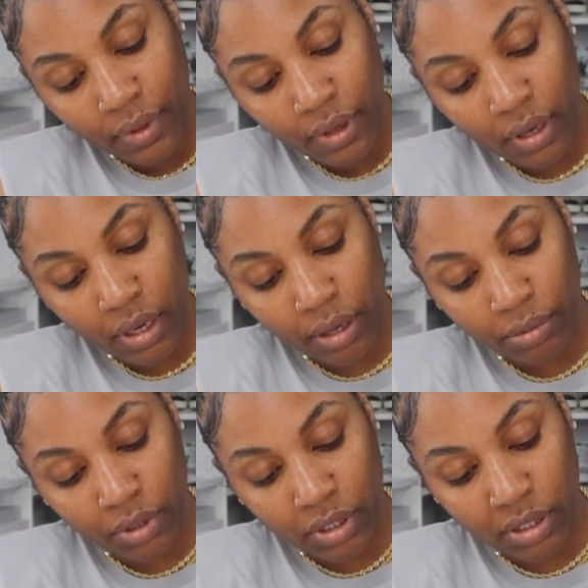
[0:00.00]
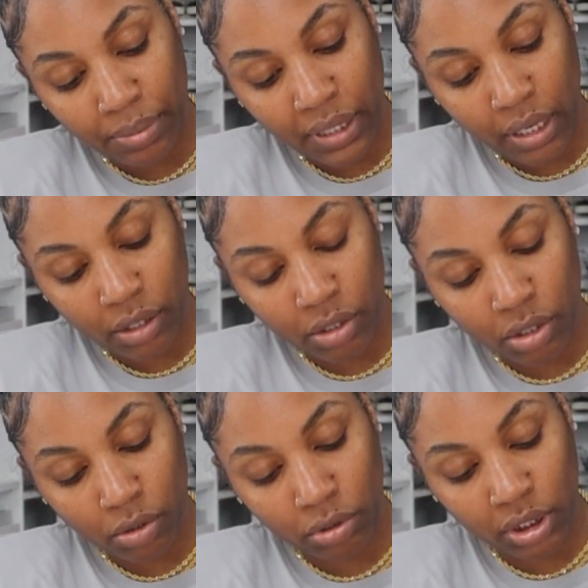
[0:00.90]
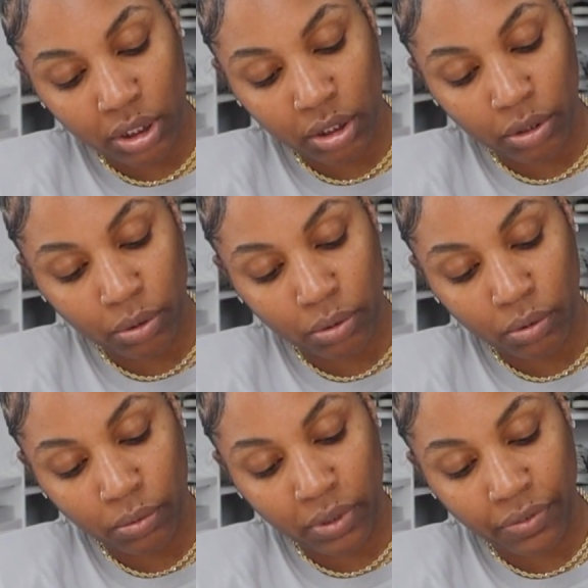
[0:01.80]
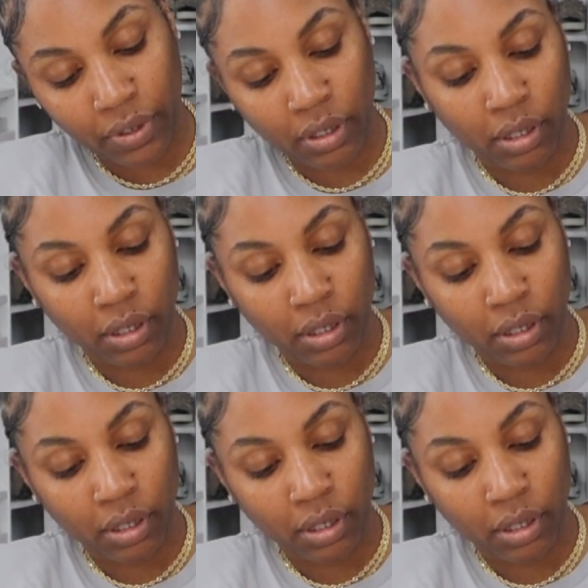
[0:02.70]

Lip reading: Like, I'm just being like so gentle with it.